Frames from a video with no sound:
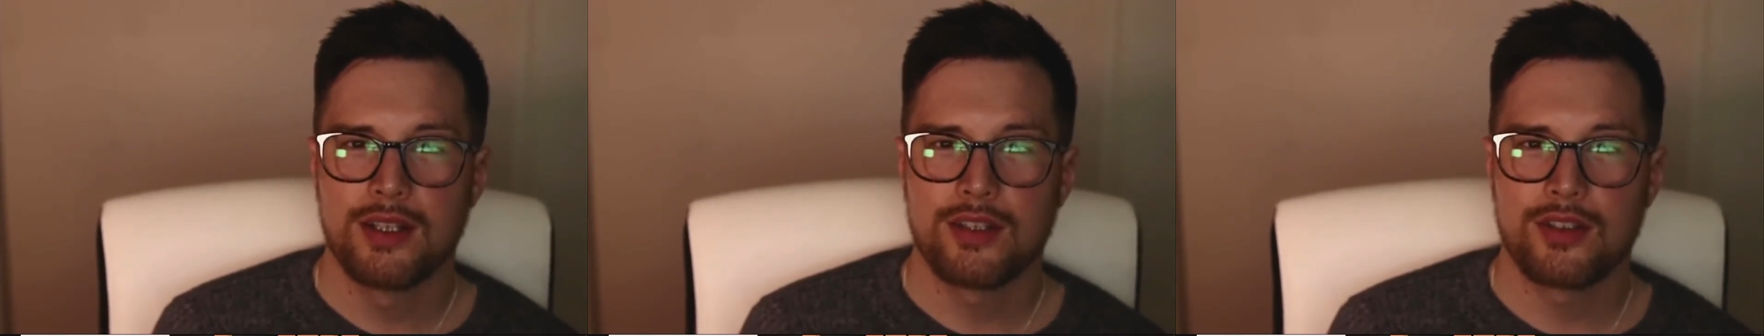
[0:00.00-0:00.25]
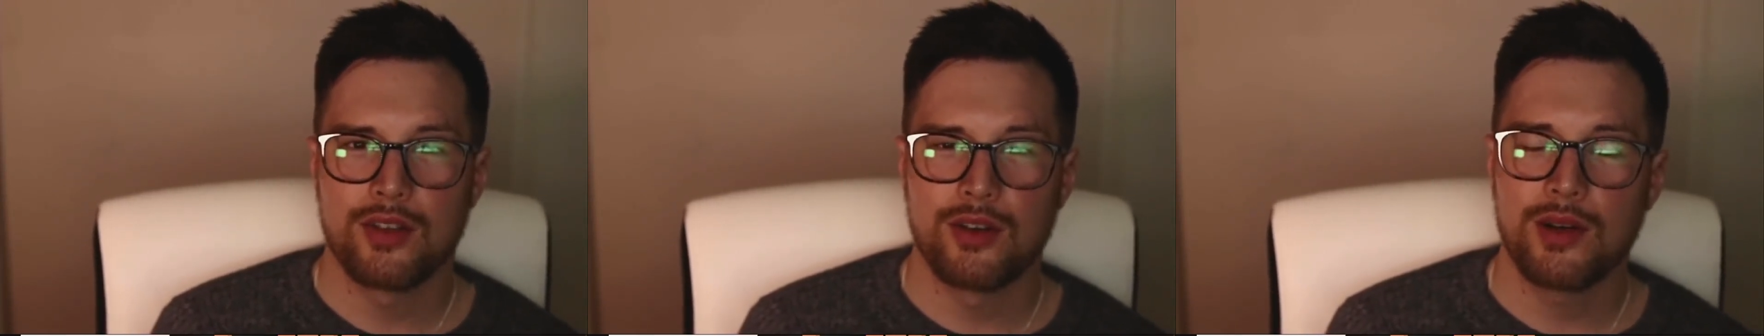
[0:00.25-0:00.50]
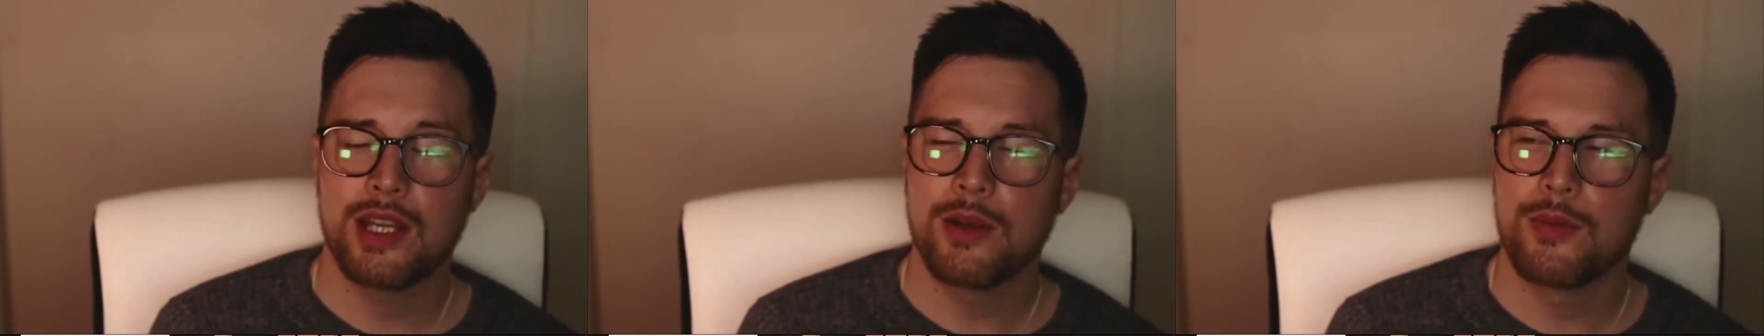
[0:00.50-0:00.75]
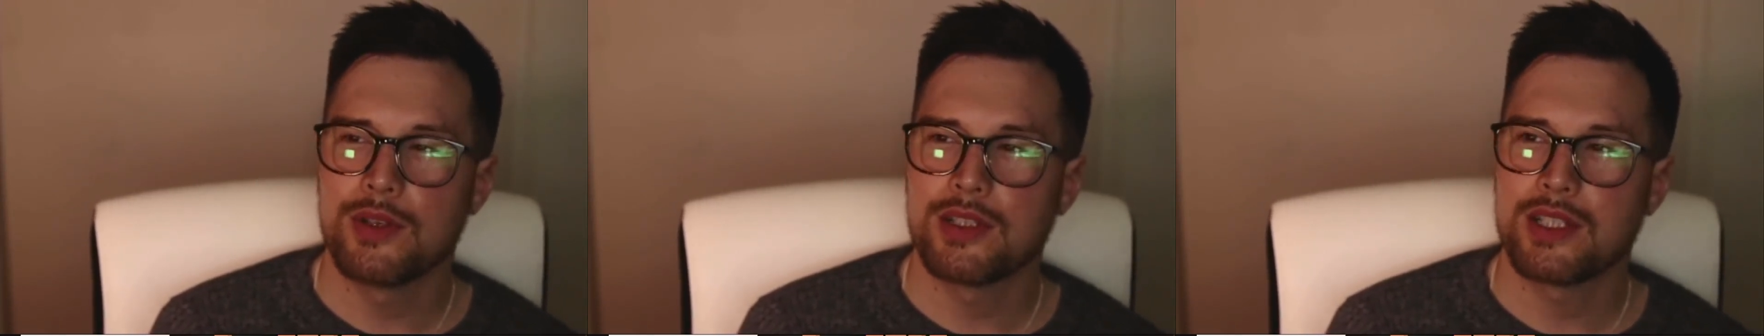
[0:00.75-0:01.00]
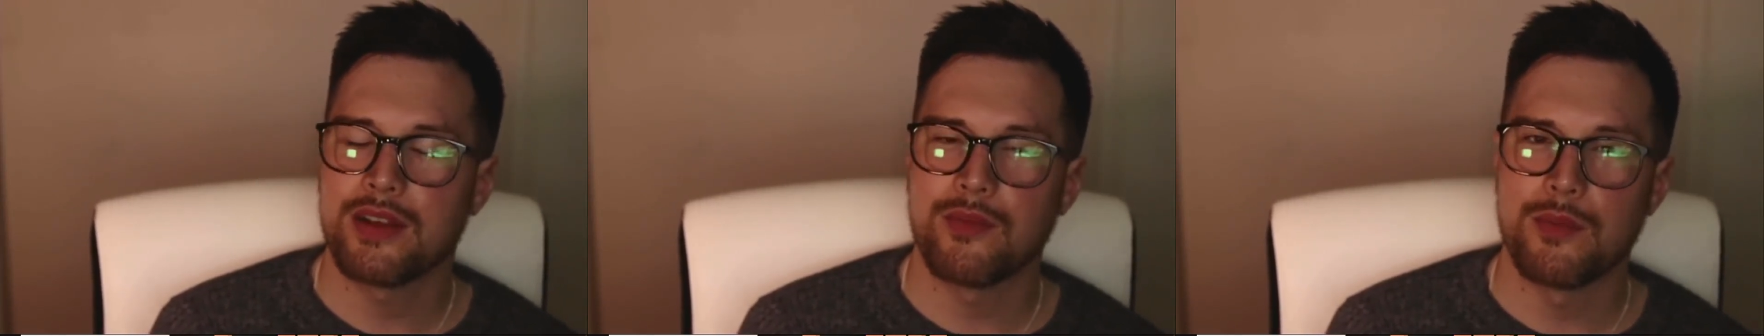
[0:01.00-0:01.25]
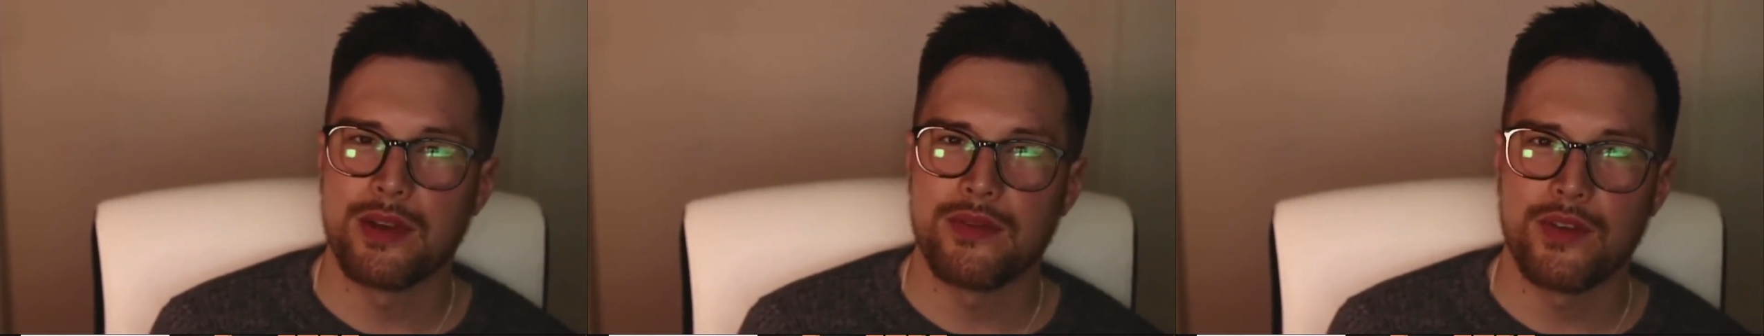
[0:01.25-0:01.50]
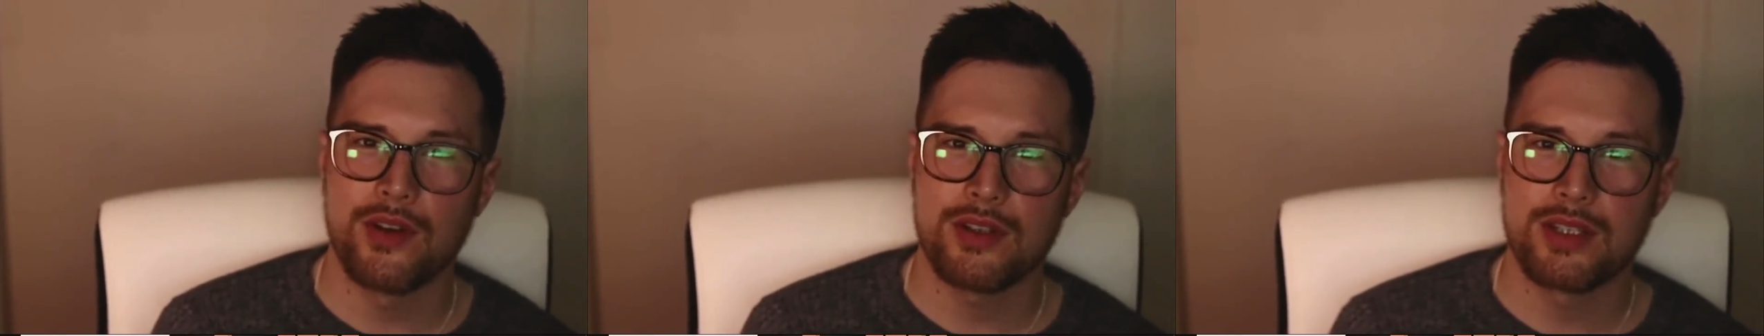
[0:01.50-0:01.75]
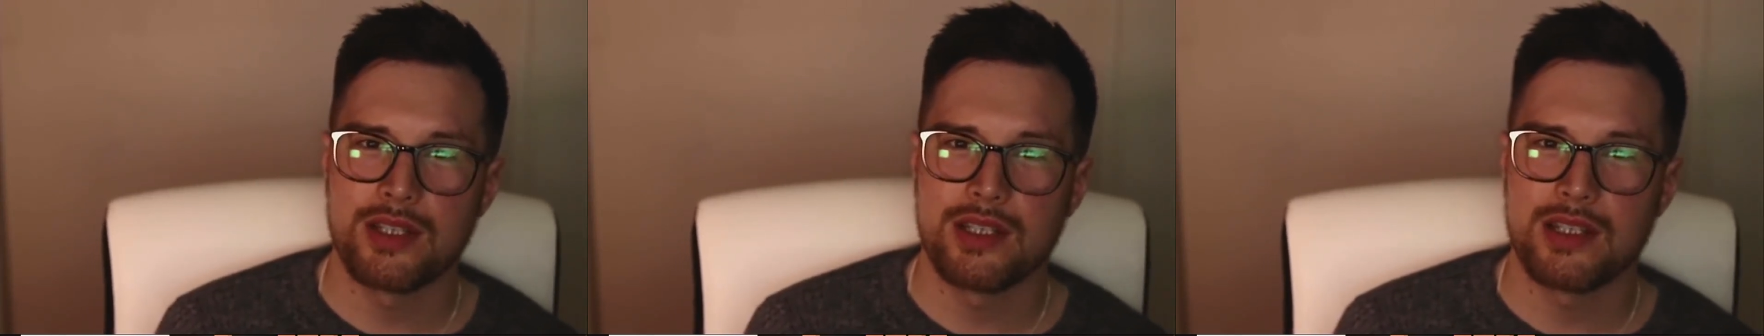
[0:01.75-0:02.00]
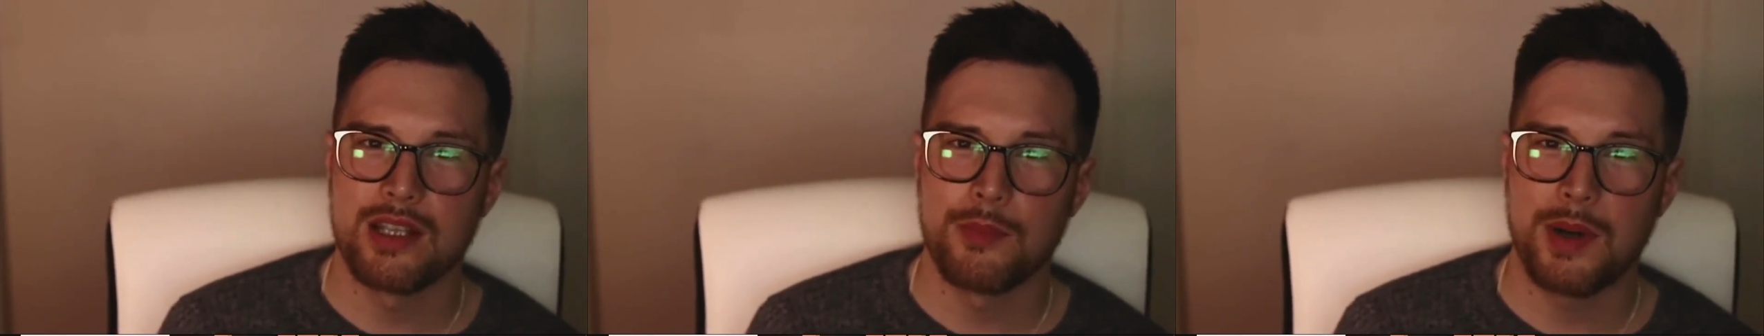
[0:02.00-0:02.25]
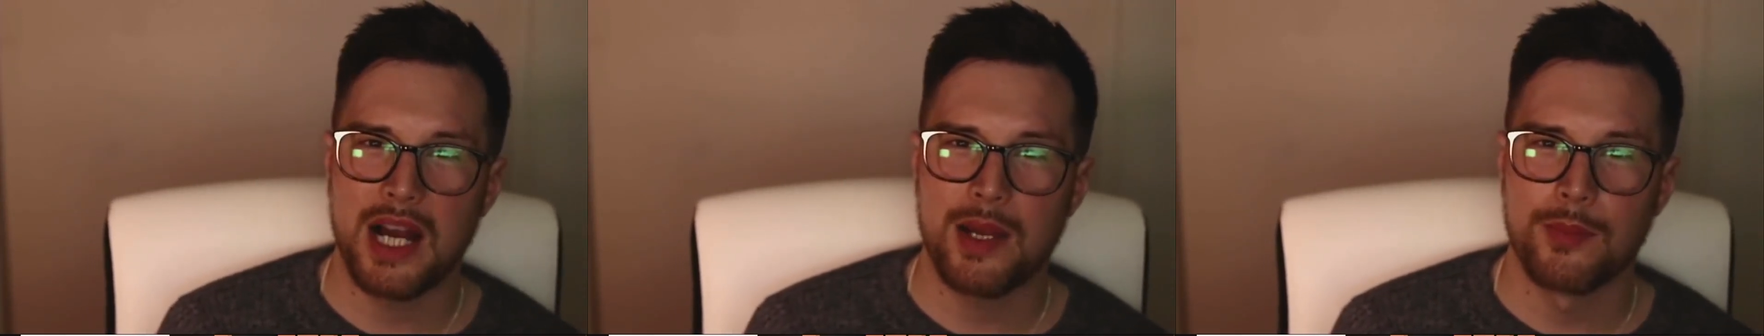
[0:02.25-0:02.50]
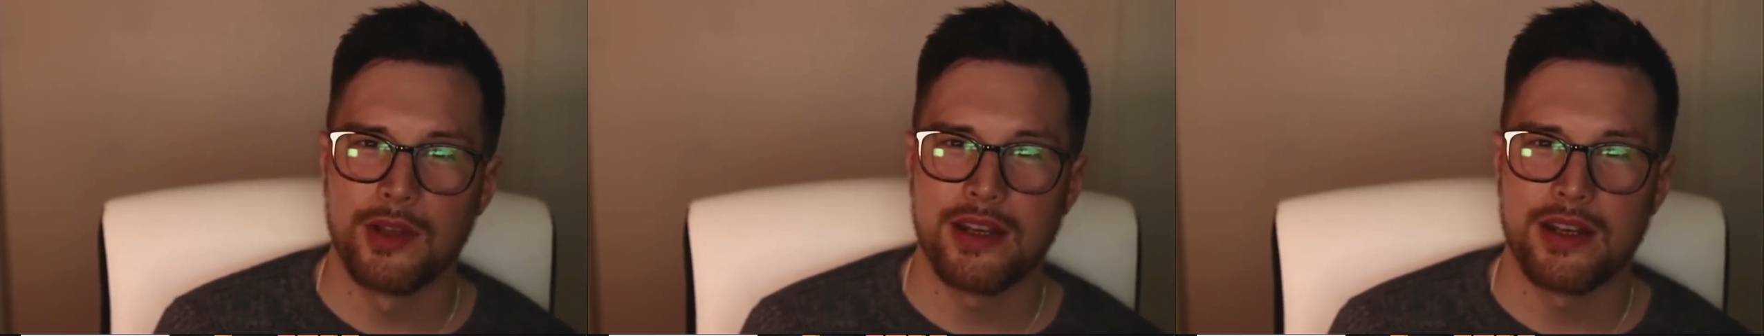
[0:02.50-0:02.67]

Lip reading: So he was giving me verses in the Bible,